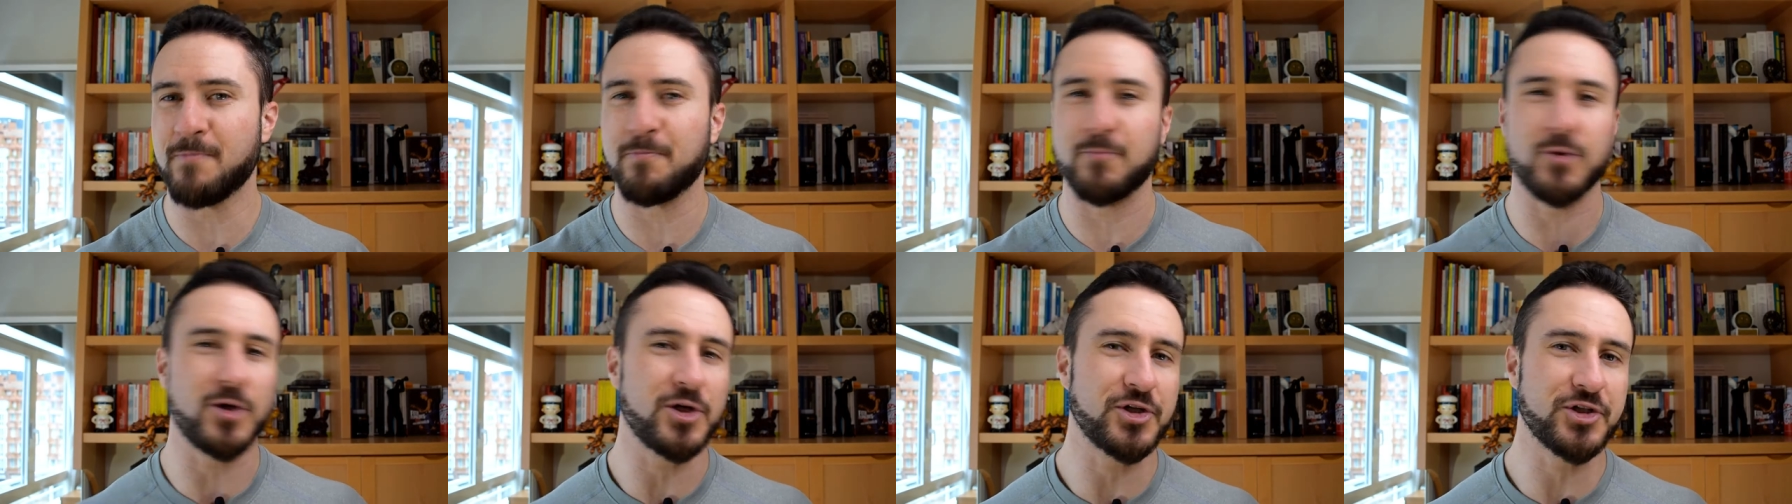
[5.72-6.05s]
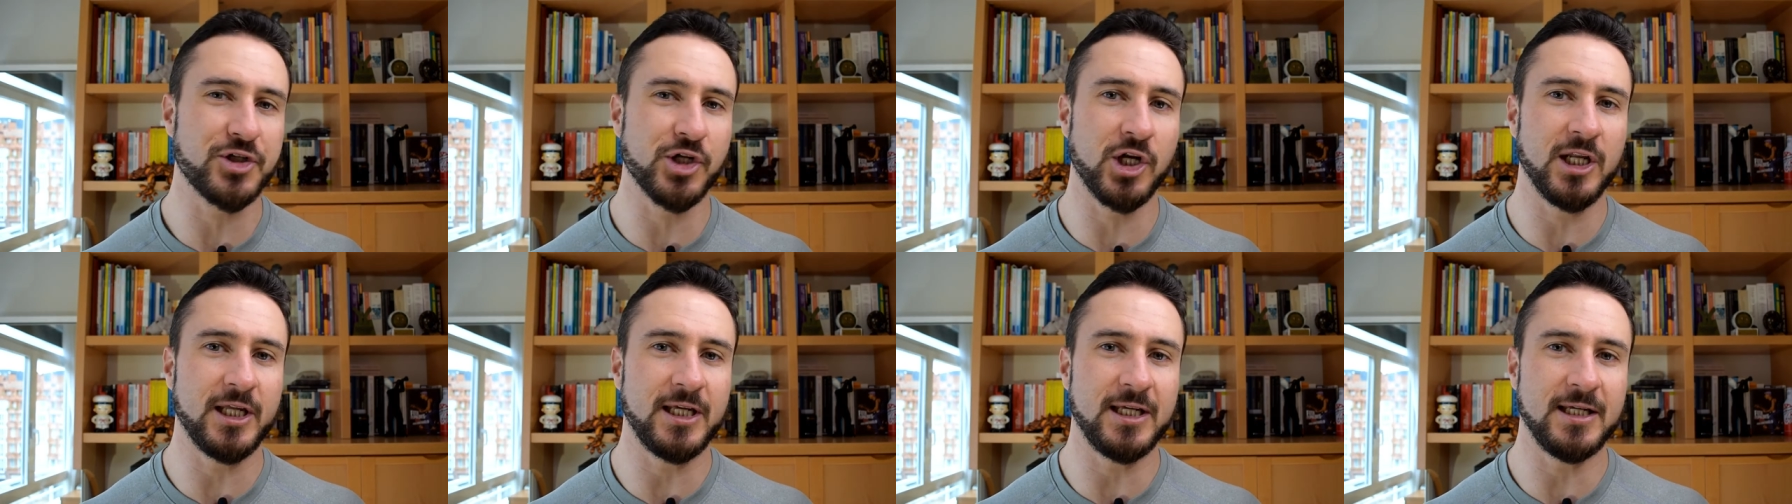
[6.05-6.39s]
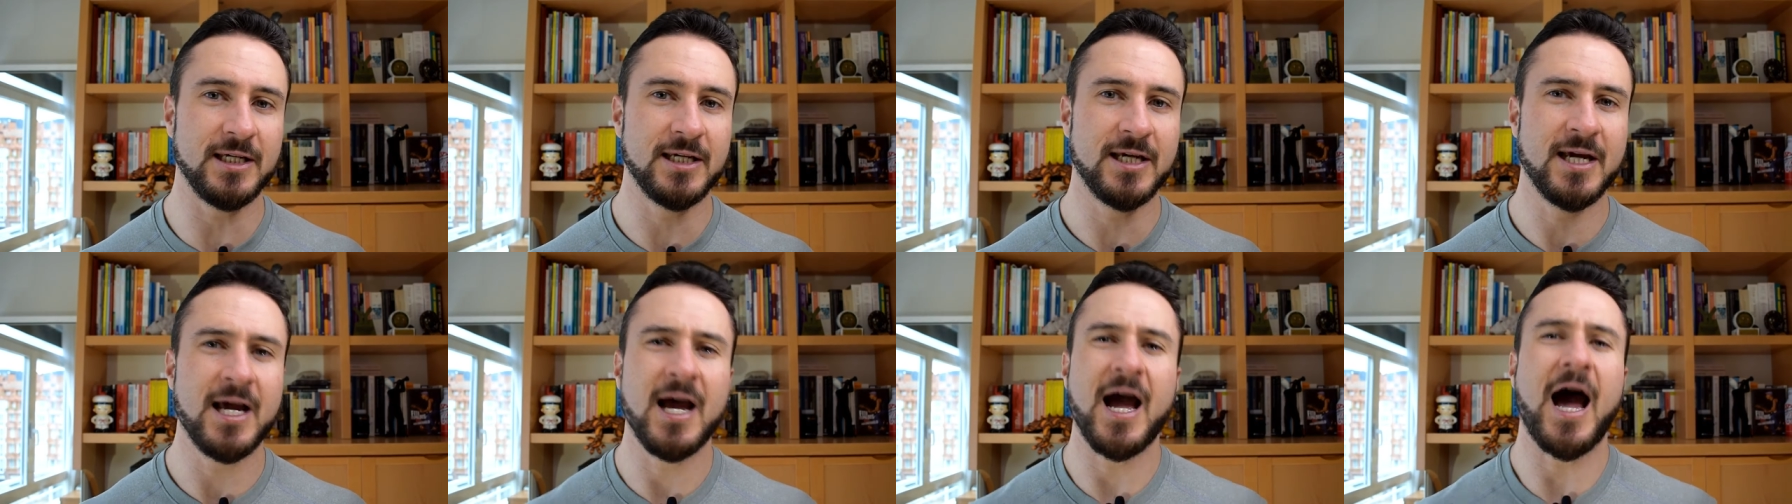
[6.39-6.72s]
personally,
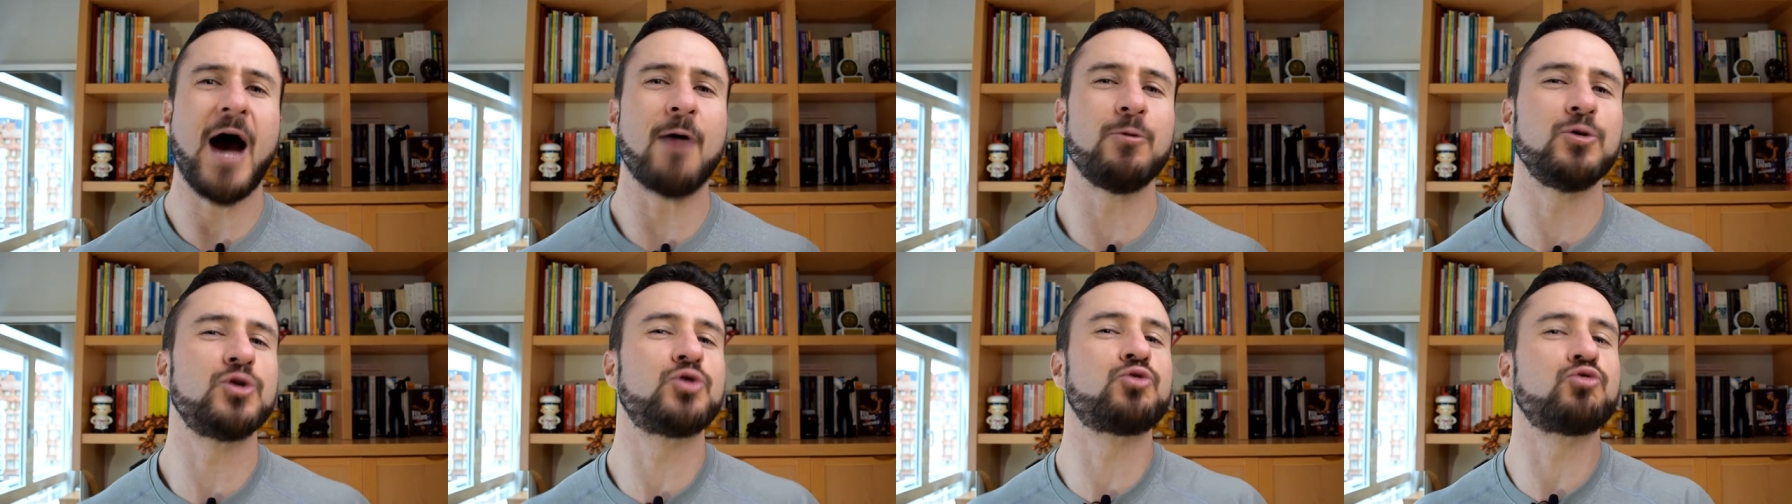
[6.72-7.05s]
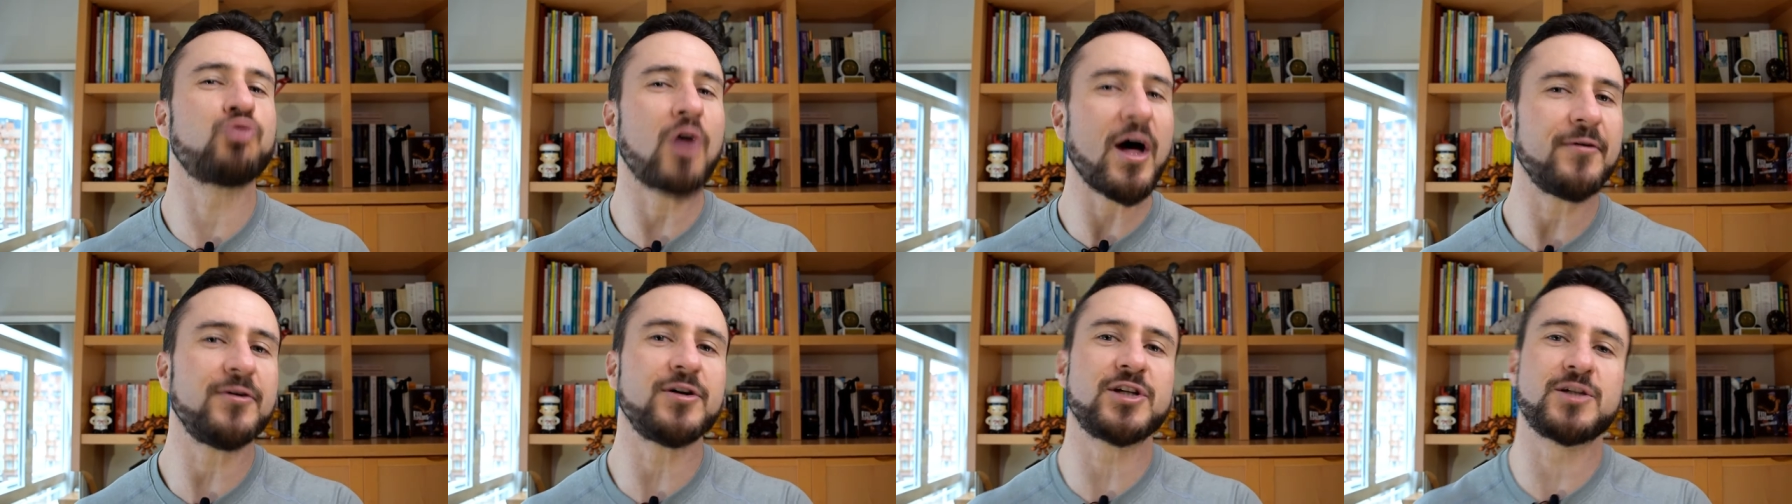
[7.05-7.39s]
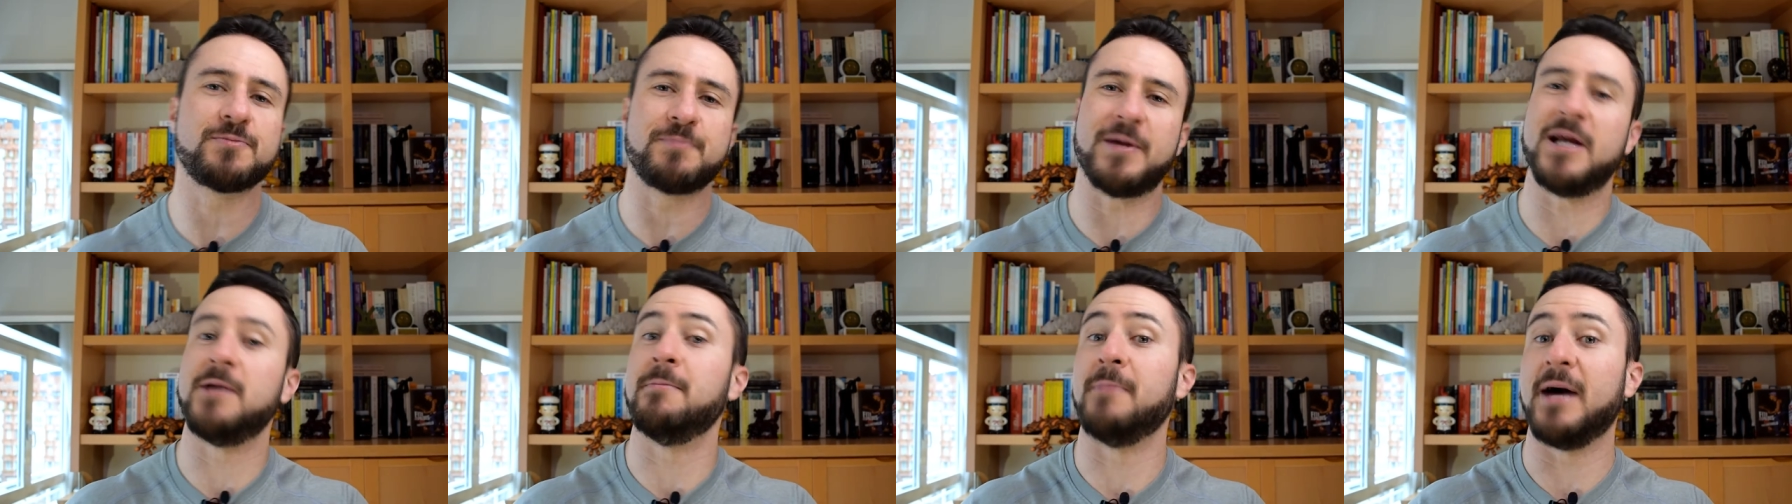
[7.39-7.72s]
I would rather
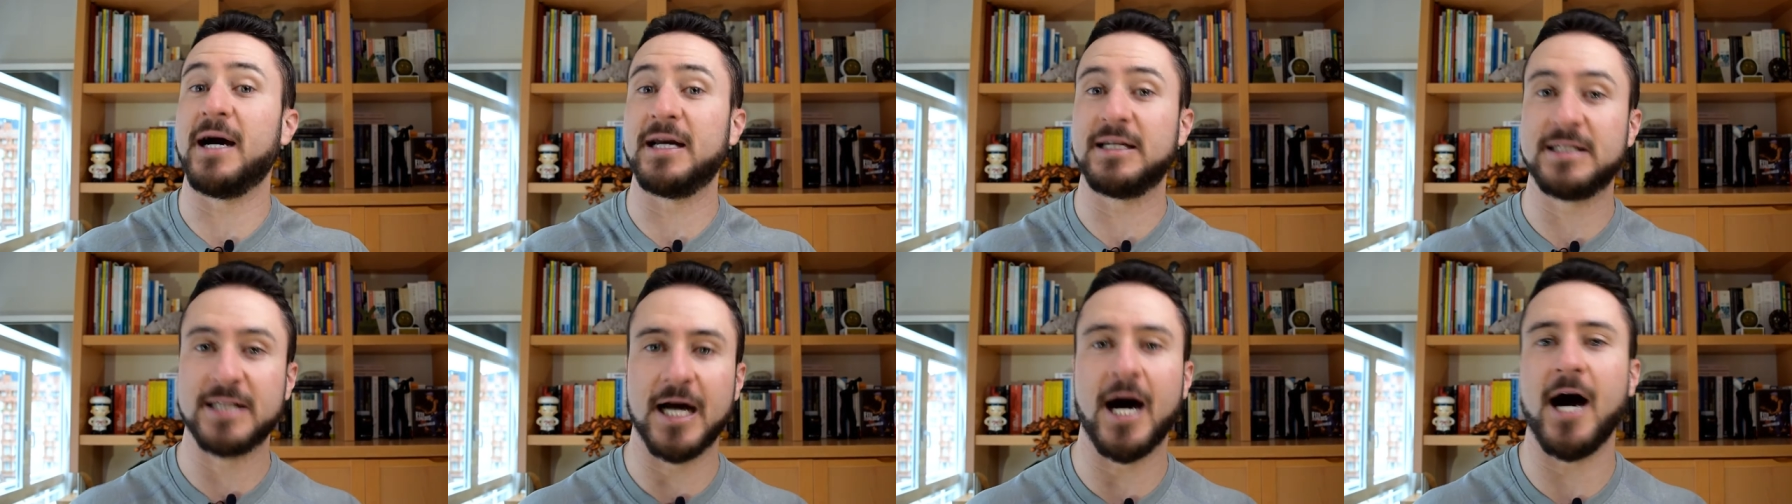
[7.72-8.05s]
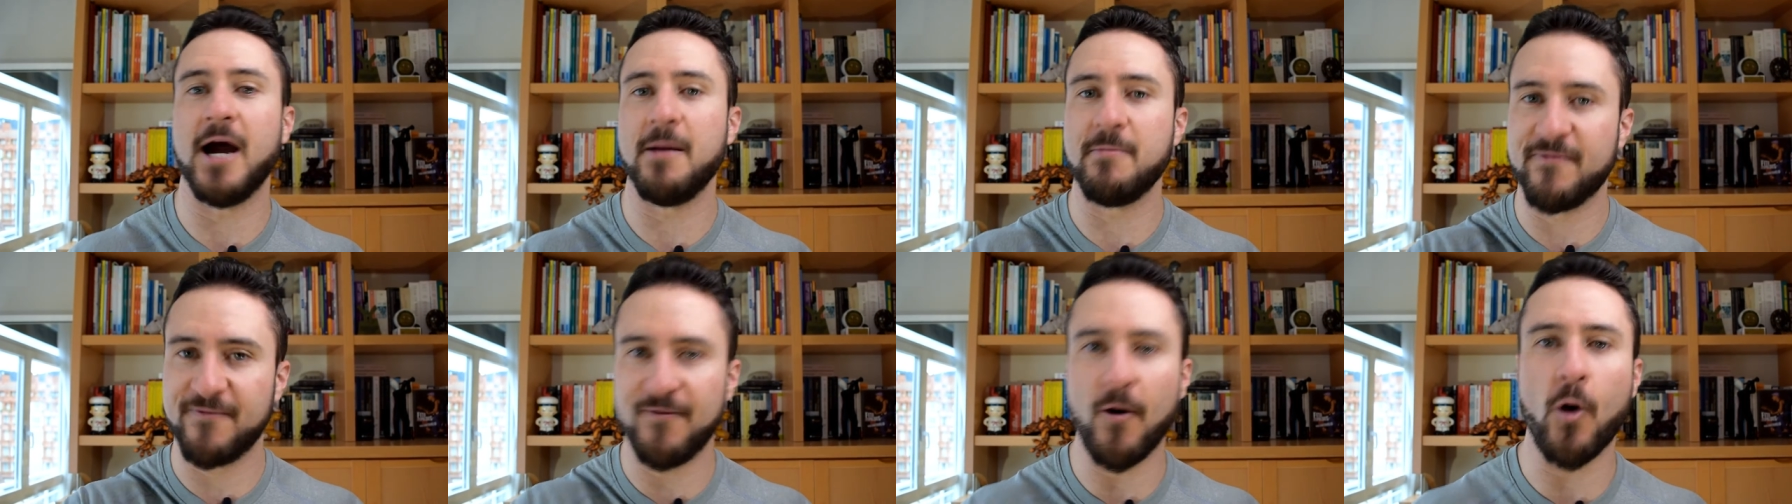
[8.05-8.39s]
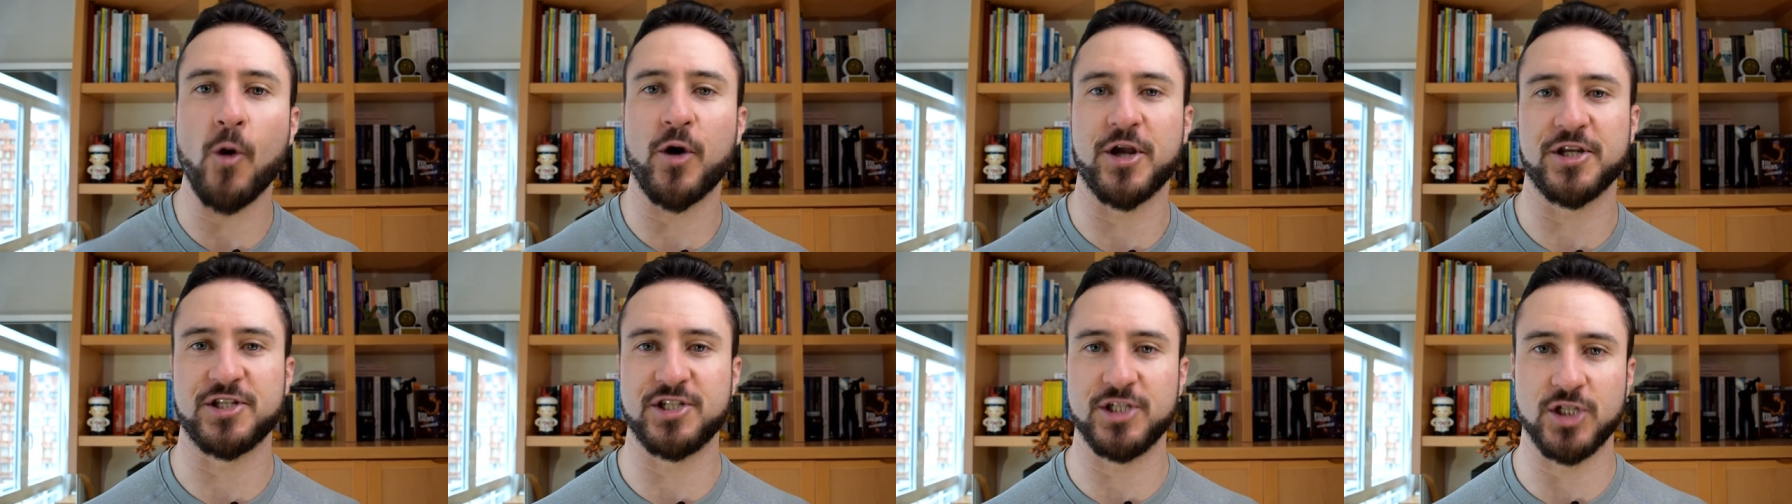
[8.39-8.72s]
spend my time
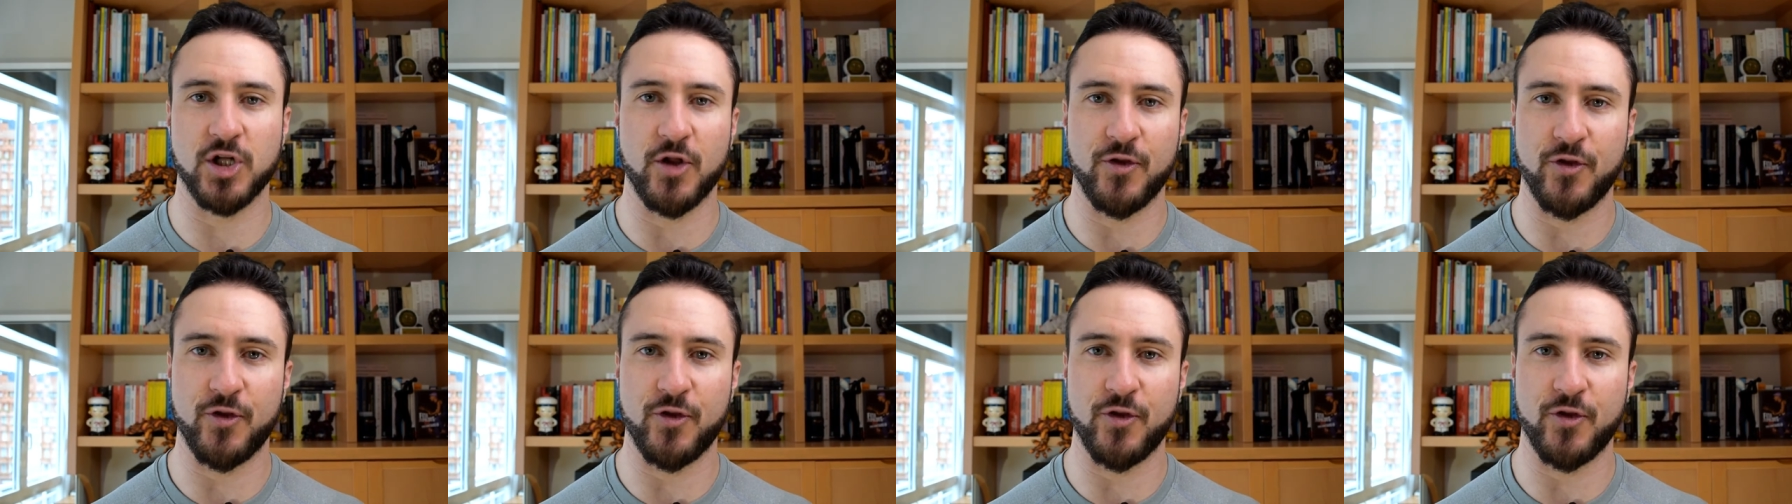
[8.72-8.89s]
focusing on